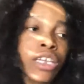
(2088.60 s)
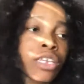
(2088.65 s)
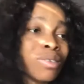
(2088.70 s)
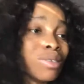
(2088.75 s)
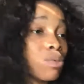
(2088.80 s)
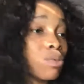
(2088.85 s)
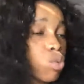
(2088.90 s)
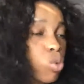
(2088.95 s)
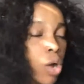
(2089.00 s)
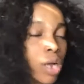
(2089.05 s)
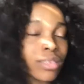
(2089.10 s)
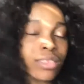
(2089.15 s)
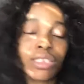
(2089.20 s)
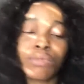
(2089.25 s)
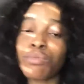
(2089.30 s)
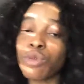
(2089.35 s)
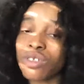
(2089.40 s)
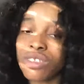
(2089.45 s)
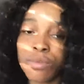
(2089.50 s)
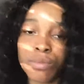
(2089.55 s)
What the
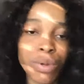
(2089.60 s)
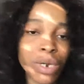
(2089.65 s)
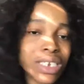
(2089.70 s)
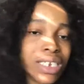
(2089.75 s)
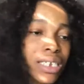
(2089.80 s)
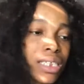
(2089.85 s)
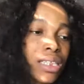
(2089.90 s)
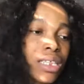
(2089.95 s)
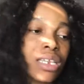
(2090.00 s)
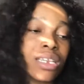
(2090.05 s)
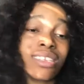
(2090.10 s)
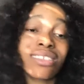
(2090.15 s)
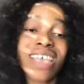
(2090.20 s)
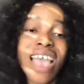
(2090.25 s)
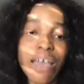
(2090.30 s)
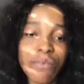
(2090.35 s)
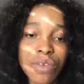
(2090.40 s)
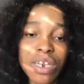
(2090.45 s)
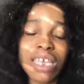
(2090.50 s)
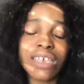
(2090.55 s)
most important thing is
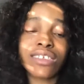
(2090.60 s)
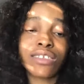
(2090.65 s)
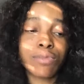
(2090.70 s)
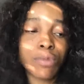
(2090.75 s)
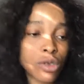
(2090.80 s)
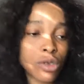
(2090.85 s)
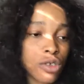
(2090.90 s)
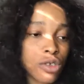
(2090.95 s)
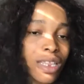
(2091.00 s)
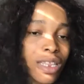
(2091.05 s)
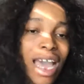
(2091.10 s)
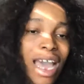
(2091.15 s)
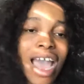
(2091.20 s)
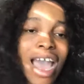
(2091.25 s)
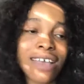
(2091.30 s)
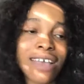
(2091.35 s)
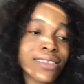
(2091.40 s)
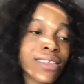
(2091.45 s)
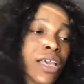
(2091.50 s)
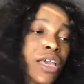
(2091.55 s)
having a sponsor that
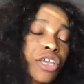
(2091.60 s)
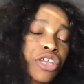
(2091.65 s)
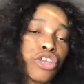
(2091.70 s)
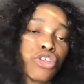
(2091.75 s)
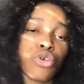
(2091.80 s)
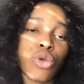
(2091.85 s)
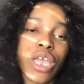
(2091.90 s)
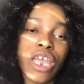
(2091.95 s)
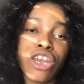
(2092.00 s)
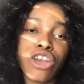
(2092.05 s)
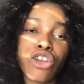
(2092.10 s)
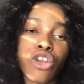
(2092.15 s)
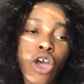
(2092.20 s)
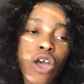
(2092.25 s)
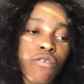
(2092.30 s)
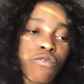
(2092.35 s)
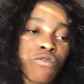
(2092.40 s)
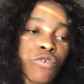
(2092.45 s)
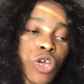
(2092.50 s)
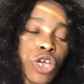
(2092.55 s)
has,
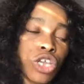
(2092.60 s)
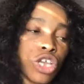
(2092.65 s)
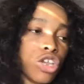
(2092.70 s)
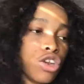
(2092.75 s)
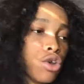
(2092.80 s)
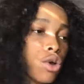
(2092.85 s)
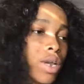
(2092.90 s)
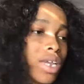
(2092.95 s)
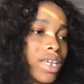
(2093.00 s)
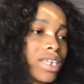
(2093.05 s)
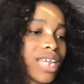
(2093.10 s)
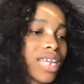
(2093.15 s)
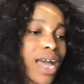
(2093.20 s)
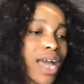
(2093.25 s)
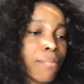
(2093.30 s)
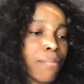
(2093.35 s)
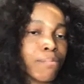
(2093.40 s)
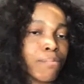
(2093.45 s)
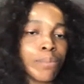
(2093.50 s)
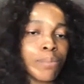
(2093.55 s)
enough,
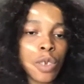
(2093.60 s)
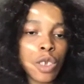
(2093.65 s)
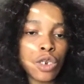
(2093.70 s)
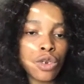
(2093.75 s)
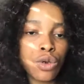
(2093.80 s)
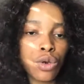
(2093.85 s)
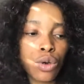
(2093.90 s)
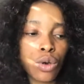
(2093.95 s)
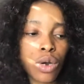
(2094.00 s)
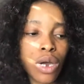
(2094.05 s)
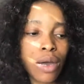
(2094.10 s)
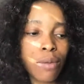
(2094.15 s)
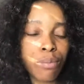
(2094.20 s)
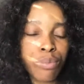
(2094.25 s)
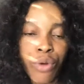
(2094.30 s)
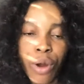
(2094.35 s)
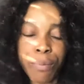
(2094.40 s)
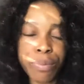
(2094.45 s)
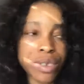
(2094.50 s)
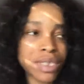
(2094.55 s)
either,
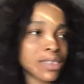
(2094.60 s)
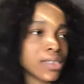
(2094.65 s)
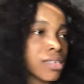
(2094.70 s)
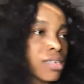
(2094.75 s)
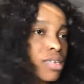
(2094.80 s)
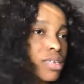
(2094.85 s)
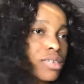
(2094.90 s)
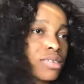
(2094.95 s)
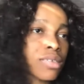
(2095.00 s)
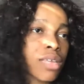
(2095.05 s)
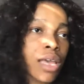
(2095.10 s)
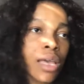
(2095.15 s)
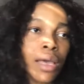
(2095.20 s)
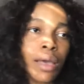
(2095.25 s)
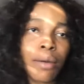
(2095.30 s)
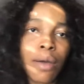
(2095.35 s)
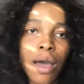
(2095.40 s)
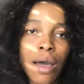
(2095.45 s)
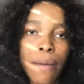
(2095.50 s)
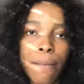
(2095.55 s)
properties,
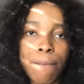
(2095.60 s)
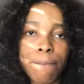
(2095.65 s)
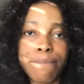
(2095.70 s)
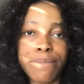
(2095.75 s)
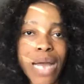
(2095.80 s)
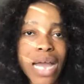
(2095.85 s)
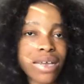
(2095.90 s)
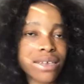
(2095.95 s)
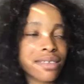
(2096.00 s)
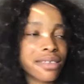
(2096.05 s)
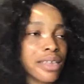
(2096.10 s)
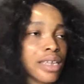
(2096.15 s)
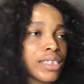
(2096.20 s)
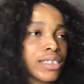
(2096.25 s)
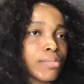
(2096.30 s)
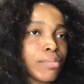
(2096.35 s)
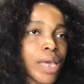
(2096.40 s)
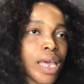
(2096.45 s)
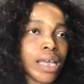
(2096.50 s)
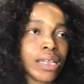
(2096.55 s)
bank
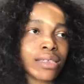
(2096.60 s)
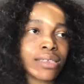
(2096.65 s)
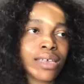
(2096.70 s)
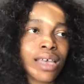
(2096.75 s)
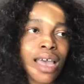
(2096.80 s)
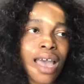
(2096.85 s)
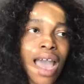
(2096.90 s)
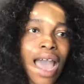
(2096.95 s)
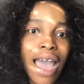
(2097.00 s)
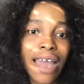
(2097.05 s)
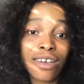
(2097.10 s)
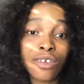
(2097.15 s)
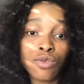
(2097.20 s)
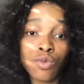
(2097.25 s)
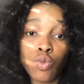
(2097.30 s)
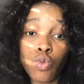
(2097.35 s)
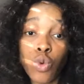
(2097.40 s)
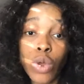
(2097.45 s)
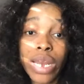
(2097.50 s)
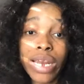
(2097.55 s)
statements, and
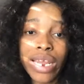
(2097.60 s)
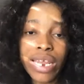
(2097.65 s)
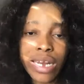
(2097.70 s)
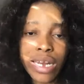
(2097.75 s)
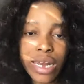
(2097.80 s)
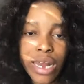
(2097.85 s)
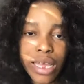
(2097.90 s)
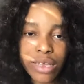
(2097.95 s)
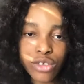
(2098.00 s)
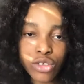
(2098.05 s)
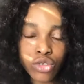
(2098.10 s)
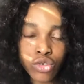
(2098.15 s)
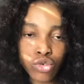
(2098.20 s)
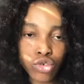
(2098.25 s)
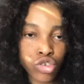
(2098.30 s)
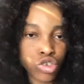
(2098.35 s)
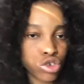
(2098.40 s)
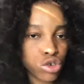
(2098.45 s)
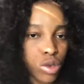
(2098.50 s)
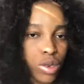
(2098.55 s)
willingness to
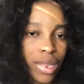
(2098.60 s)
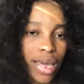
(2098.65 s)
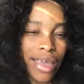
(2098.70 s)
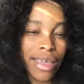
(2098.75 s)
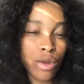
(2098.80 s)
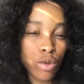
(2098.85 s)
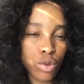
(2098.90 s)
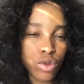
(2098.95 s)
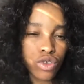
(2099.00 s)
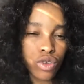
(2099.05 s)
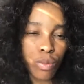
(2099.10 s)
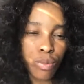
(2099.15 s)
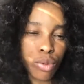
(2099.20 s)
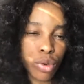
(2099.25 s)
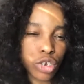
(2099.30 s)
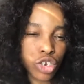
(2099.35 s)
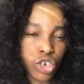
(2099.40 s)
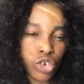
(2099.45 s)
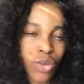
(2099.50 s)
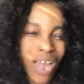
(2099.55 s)
show that he will
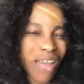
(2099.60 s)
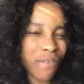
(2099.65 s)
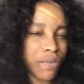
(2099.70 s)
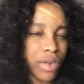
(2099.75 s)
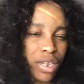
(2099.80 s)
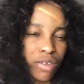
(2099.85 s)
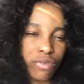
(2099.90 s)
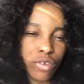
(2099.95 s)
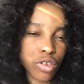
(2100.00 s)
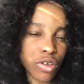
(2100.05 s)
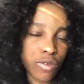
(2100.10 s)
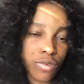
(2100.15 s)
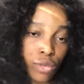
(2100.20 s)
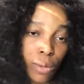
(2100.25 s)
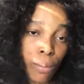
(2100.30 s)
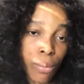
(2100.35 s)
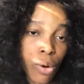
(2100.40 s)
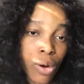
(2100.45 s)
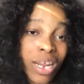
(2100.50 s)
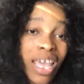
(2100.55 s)
support you, affidavit of
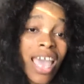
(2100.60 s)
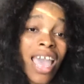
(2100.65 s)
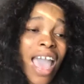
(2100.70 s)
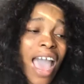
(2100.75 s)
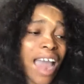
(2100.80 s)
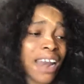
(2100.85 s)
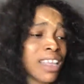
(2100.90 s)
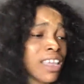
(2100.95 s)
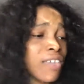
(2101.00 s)
support, and